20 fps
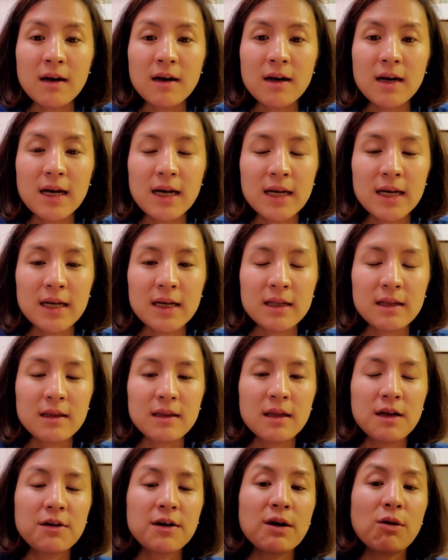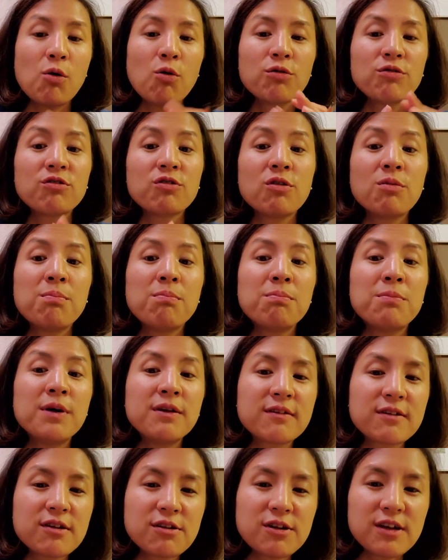And there are also
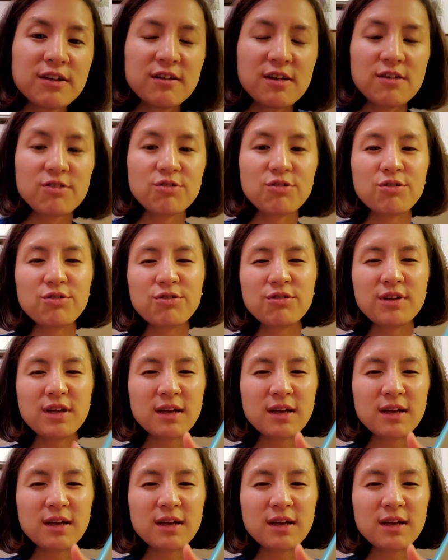muscular tissues,